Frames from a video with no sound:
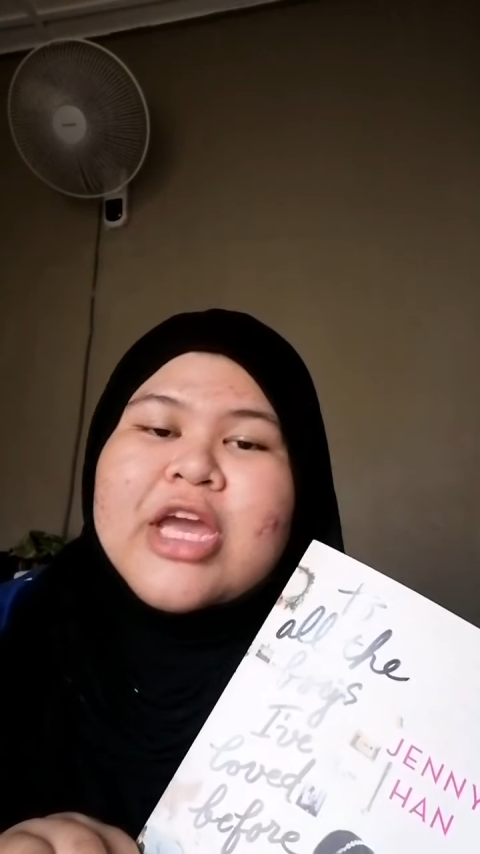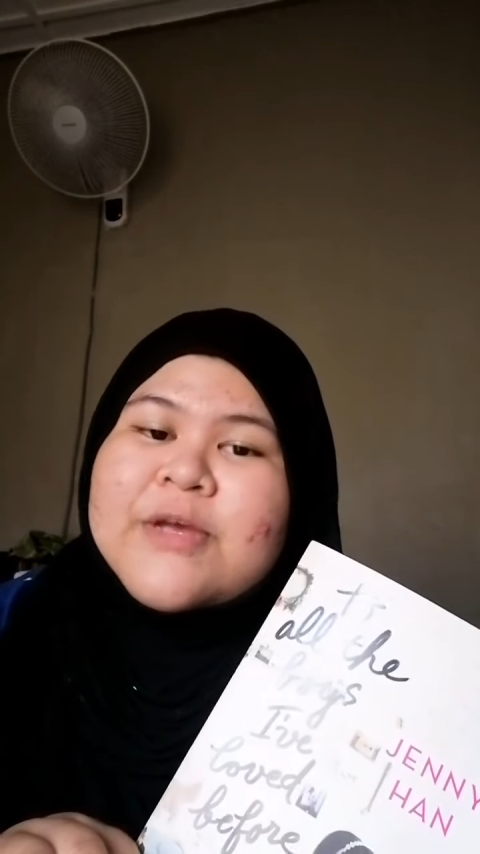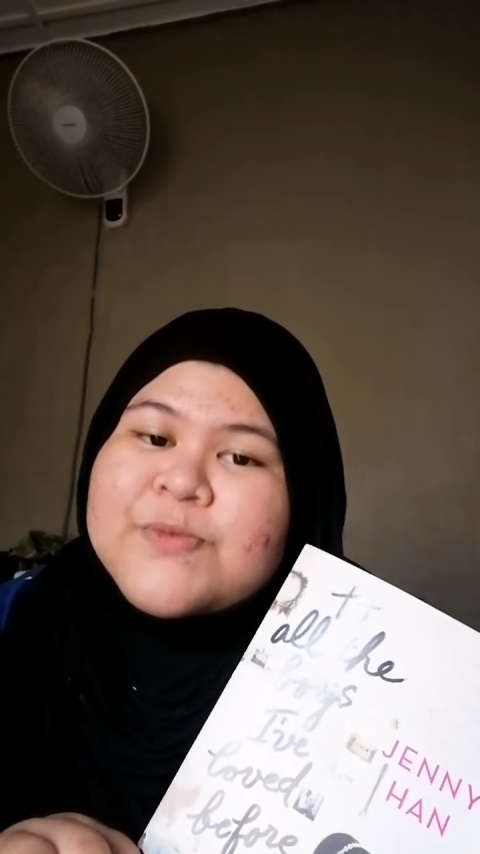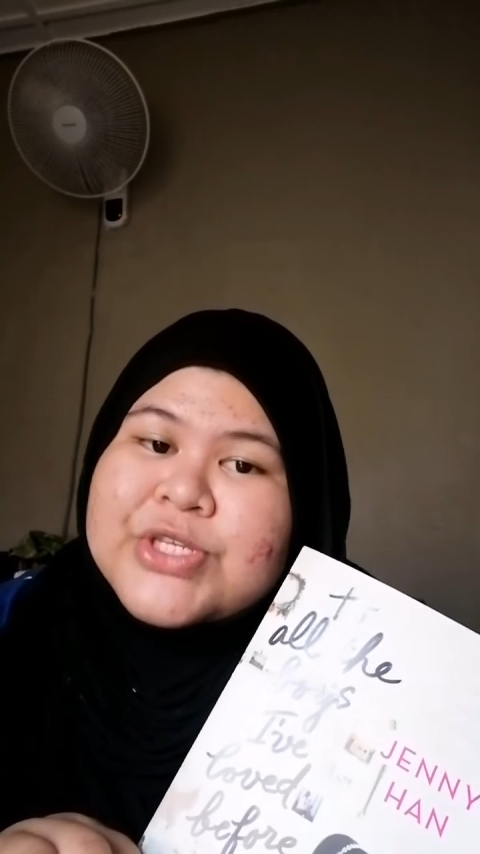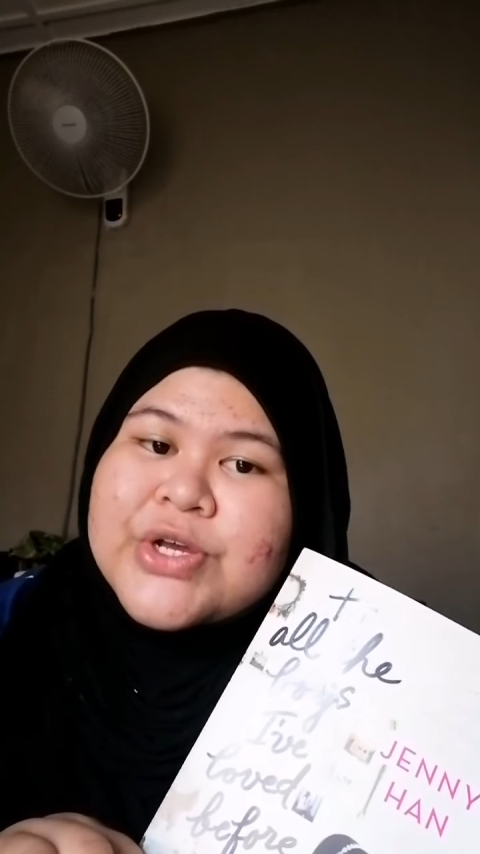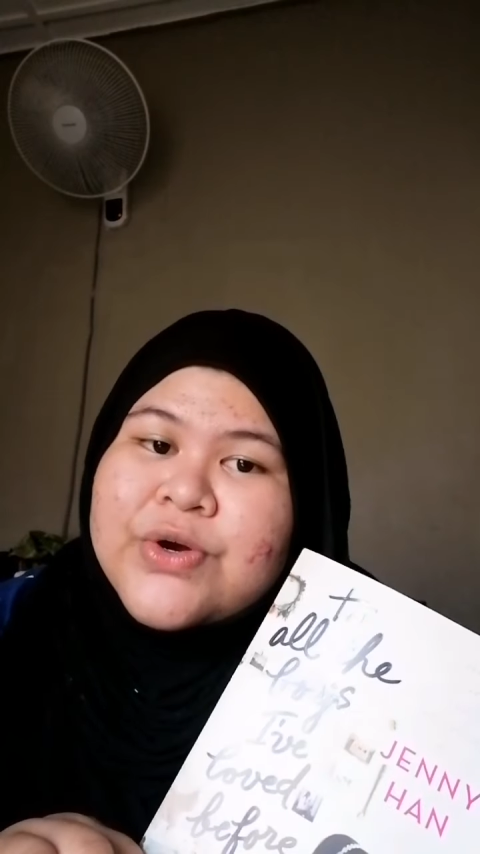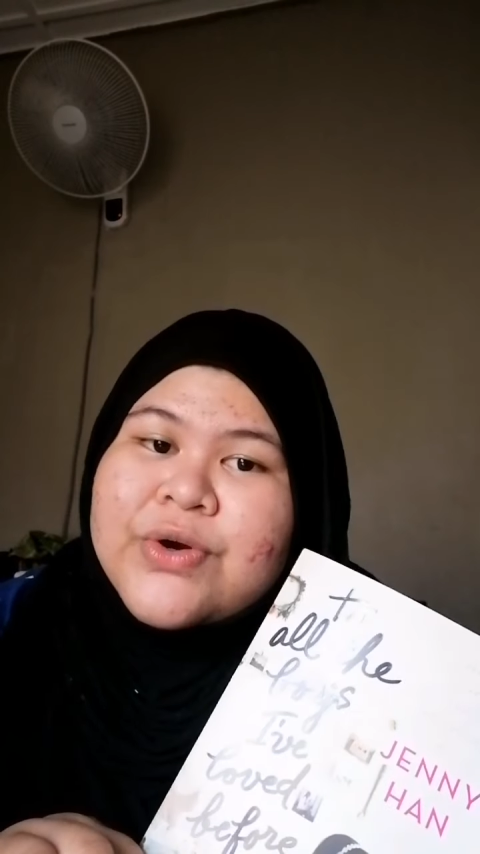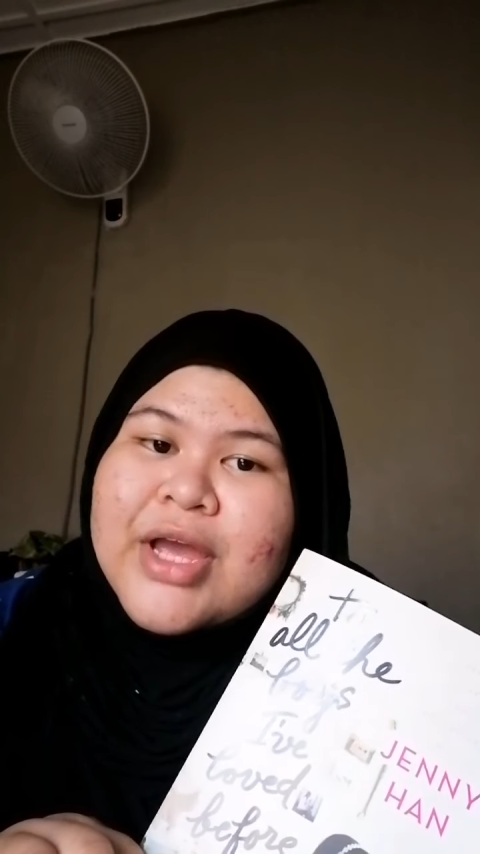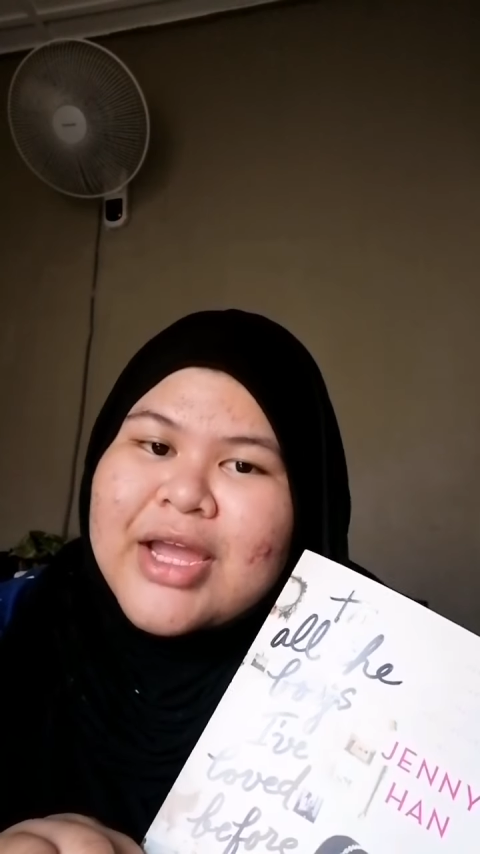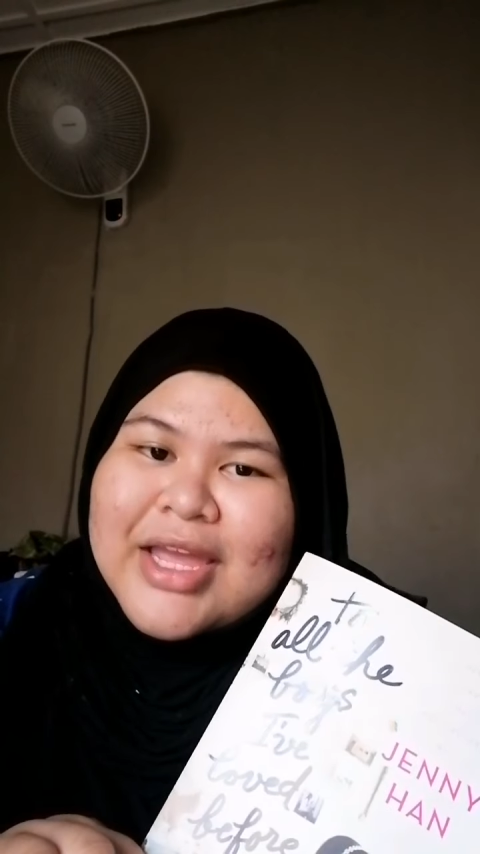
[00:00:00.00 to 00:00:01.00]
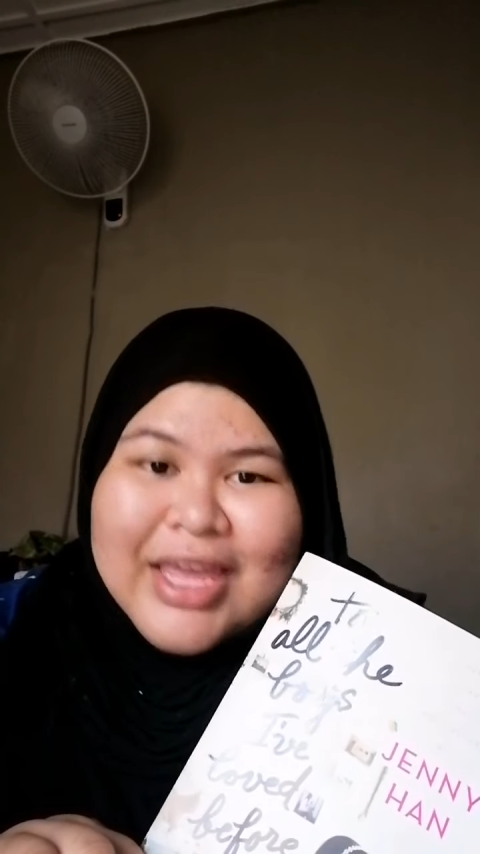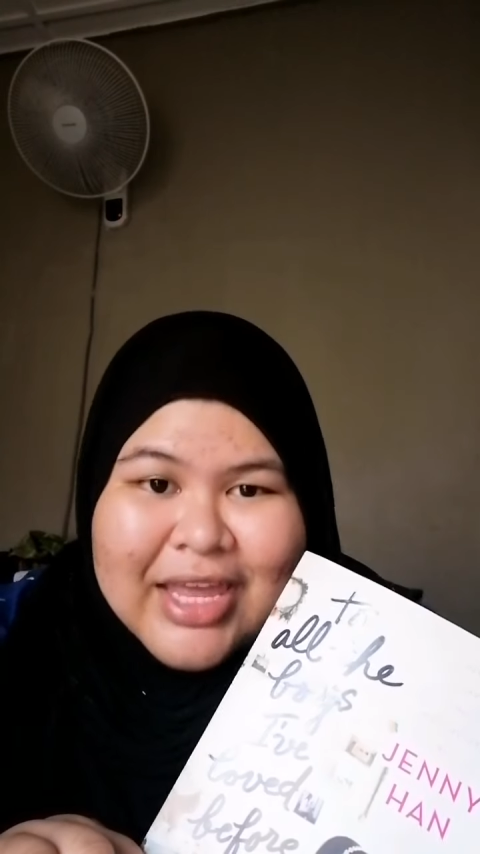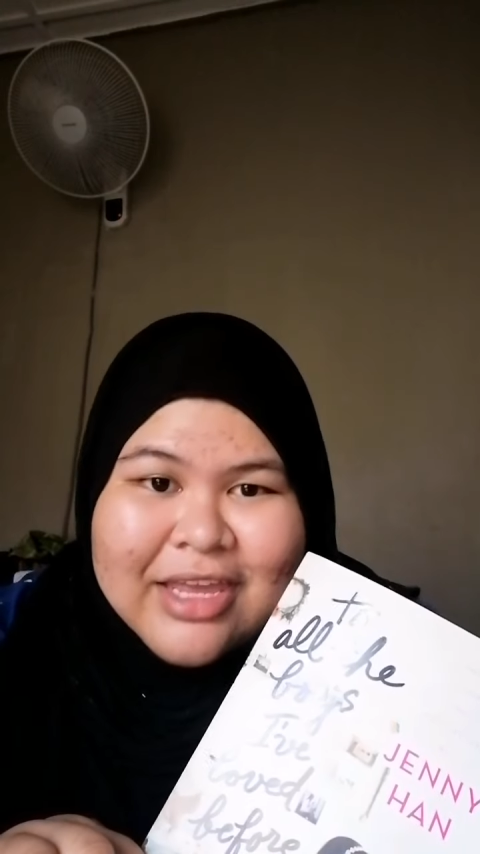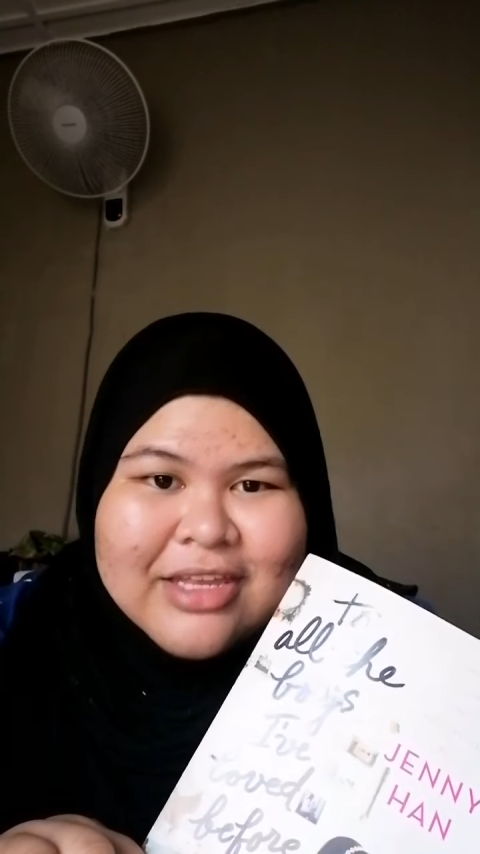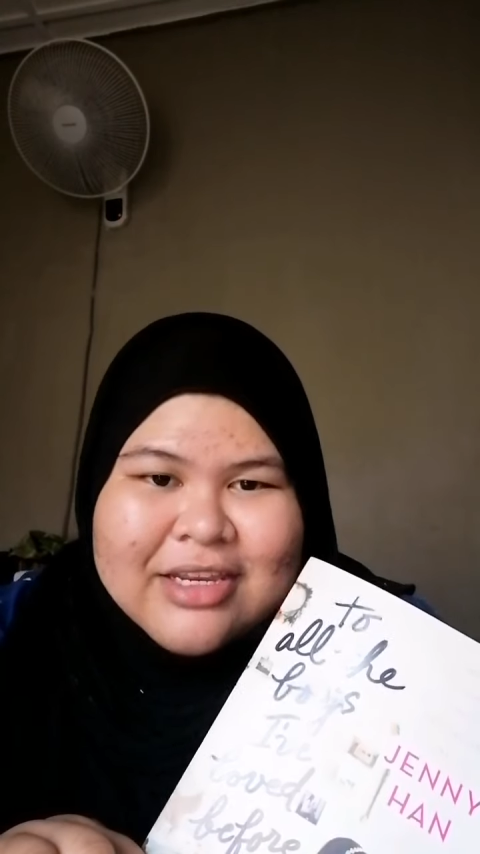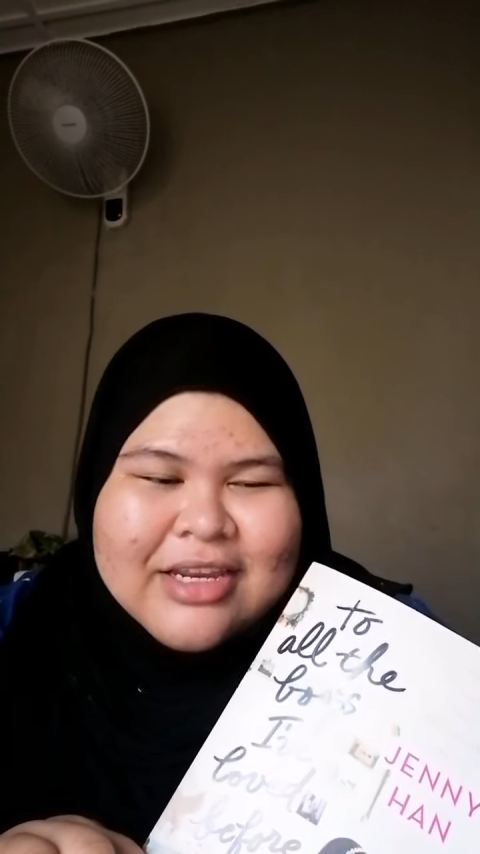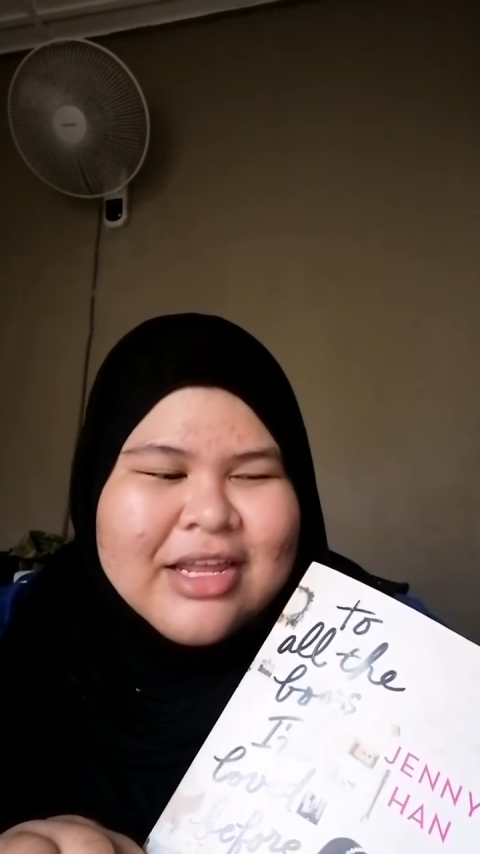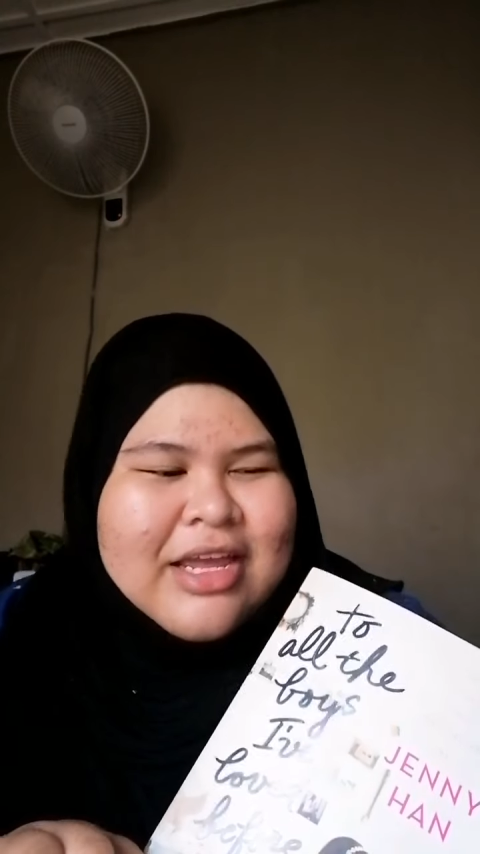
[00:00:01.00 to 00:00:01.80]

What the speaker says: MCO and